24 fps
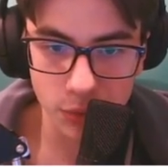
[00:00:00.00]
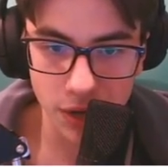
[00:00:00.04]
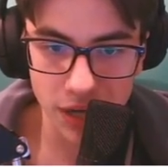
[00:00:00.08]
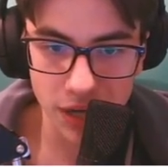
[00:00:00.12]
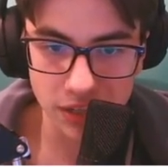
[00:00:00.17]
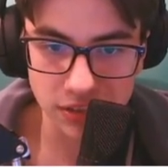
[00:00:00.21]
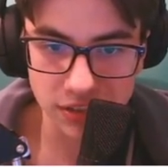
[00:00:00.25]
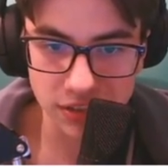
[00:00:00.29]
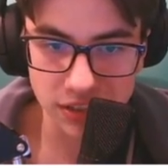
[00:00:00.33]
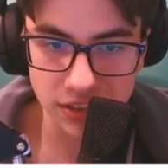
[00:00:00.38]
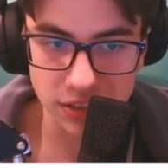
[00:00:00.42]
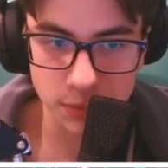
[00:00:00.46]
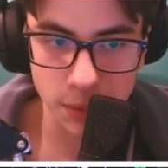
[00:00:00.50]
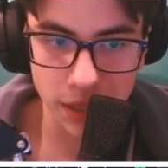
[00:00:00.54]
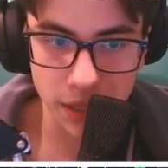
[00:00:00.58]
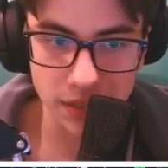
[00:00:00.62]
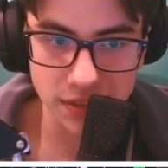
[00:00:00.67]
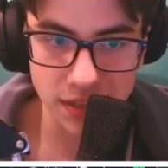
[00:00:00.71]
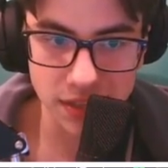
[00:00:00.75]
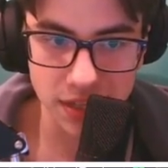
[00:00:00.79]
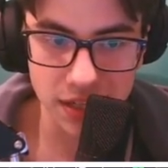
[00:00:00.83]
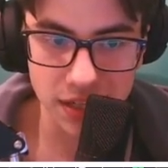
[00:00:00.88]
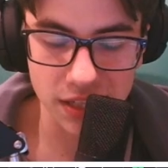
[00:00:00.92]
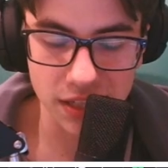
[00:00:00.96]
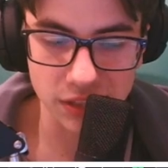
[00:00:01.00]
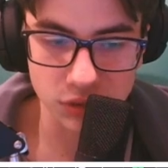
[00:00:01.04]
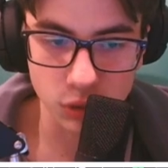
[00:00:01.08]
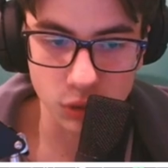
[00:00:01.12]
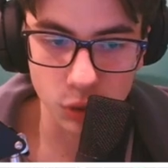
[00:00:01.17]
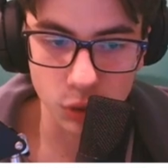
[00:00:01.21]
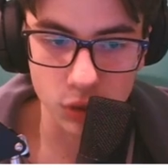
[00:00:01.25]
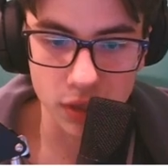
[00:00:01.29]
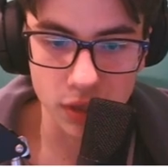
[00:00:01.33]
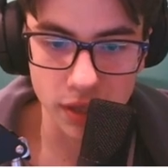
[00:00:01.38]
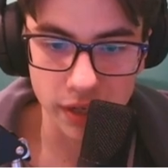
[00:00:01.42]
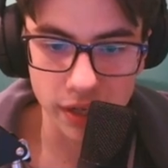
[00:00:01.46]
As expected, it is
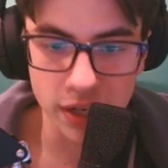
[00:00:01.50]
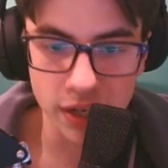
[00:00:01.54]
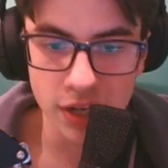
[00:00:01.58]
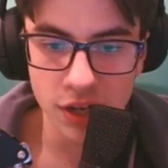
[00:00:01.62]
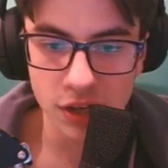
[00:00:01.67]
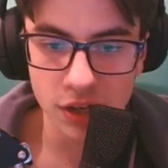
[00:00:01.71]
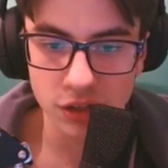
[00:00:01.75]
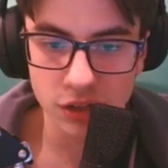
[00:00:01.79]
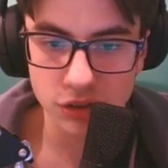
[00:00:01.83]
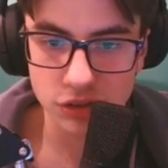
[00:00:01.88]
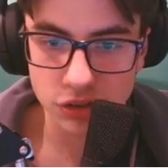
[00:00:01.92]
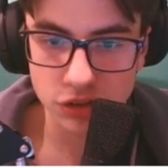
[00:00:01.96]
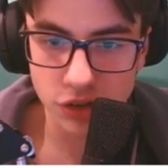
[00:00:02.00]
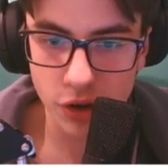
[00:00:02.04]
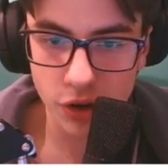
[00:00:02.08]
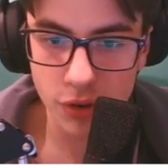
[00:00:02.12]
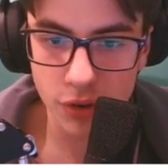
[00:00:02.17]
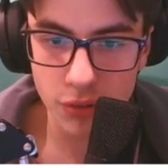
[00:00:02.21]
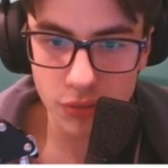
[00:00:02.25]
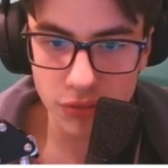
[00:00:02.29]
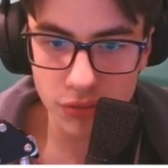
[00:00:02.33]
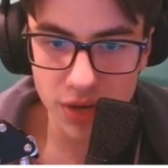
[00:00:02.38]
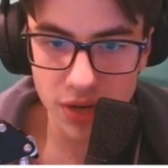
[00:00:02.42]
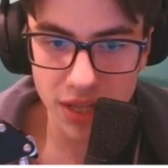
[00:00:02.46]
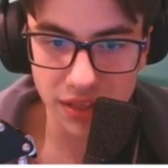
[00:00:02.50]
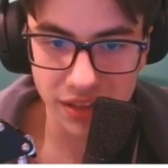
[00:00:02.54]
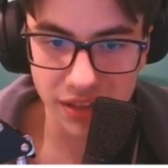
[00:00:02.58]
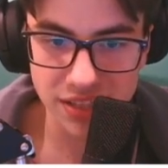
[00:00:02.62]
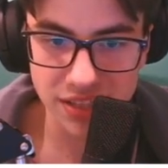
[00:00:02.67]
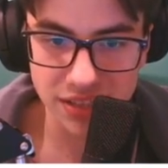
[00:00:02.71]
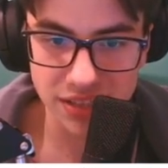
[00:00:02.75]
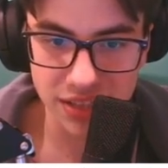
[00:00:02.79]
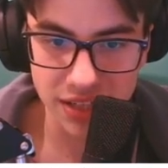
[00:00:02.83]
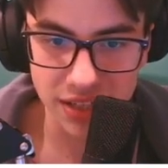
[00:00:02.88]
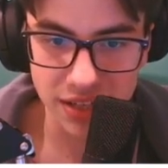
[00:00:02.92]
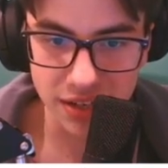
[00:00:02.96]
looking so
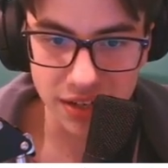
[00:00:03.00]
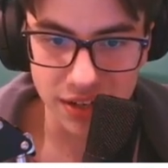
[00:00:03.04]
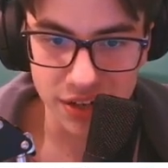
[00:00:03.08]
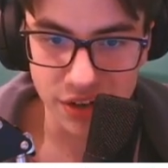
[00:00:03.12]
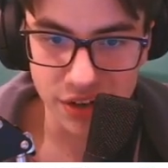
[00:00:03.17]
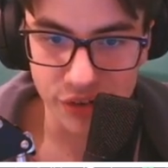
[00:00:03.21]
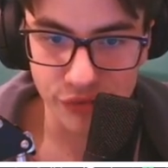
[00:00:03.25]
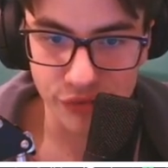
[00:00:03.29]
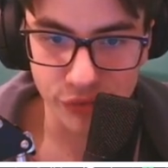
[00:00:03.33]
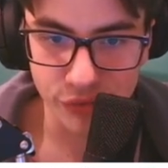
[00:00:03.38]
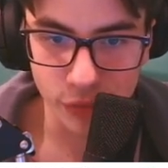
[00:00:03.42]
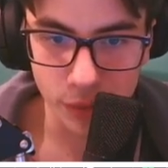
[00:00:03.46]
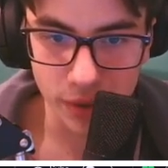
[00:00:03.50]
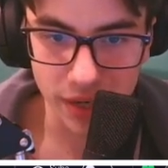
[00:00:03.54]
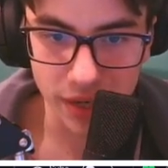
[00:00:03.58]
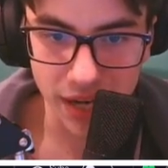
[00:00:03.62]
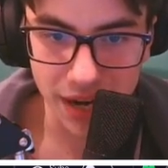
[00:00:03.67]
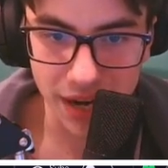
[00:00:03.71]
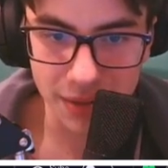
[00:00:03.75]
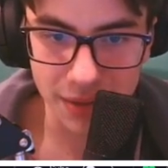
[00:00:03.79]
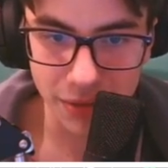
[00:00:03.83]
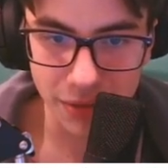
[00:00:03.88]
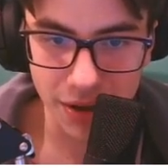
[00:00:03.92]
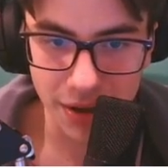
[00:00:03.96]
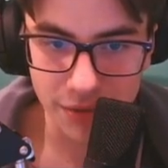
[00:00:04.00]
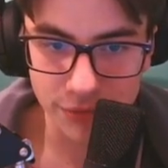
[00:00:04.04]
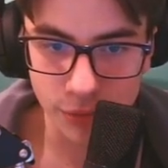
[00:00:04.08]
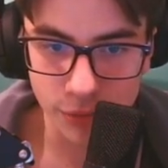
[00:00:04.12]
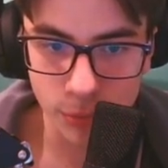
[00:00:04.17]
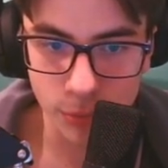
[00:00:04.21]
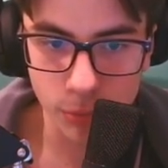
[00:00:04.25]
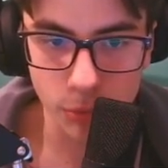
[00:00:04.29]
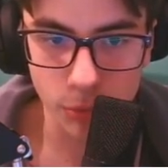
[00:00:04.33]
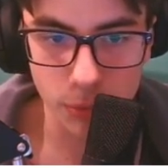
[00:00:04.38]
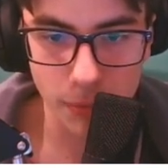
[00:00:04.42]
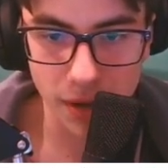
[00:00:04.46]
realistic for a game like
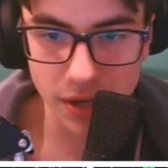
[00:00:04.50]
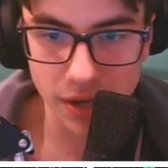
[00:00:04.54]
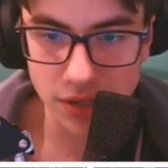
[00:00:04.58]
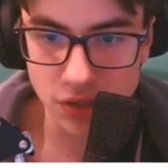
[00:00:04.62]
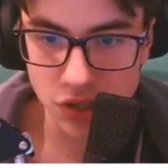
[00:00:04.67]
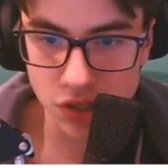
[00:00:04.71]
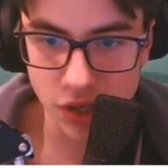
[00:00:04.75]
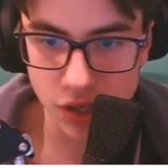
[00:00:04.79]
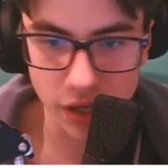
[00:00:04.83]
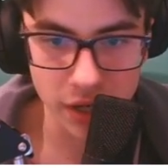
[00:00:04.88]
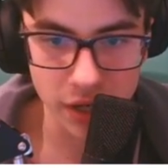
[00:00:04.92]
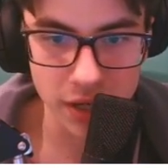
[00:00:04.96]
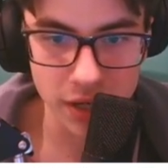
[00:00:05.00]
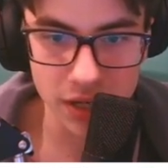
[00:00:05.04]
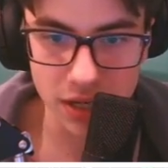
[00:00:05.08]
Football Manager,